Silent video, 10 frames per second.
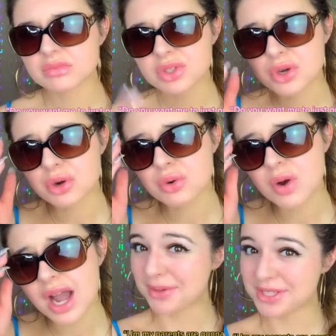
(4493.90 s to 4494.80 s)
No,
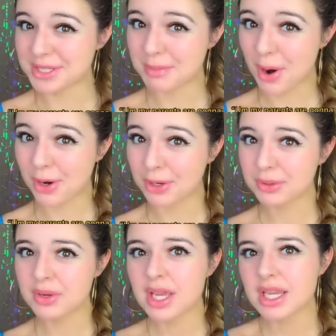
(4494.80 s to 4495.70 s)
it's tomorrow.
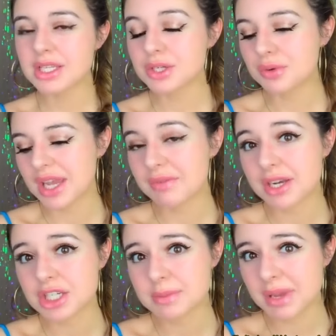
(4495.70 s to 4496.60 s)
Is it okay if I
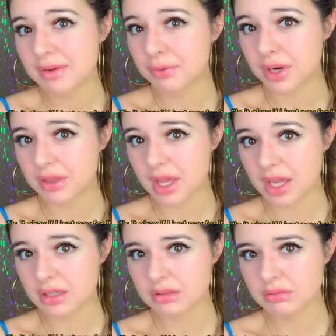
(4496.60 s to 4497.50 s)
just pay for it then?